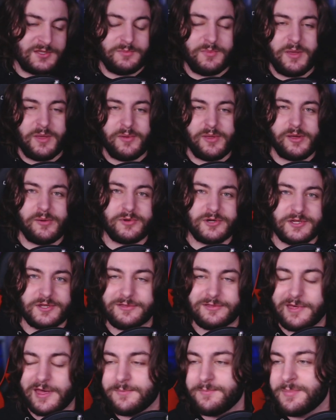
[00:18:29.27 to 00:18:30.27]
You may be able to
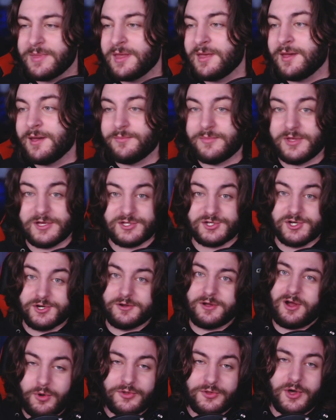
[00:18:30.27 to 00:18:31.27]
hear that. Not sure.
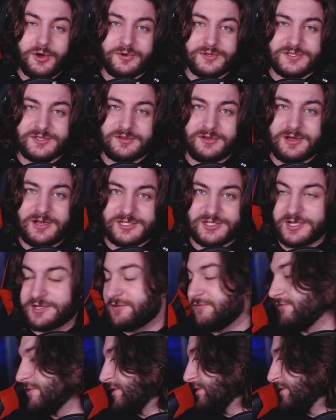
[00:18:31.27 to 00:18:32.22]
I won't know until I check the